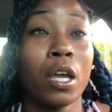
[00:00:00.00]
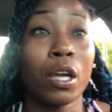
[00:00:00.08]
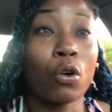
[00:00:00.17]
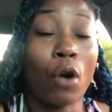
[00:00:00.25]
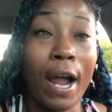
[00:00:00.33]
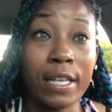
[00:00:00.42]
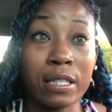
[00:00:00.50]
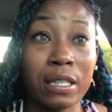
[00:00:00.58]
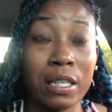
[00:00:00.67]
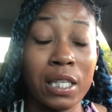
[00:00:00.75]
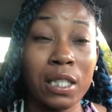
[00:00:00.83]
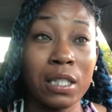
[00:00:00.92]
Christ
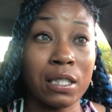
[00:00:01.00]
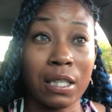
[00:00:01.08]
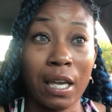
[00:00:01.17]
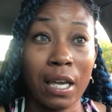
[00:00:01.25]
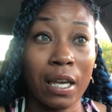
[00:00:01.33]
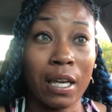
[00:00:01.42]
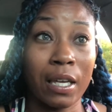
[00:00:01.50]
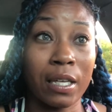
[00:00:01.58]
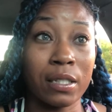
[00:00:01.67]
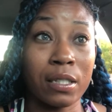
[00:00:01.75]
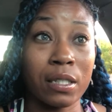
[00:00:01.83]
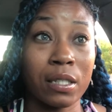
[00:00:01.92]
is
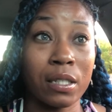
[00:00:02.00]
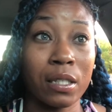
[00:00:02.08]
and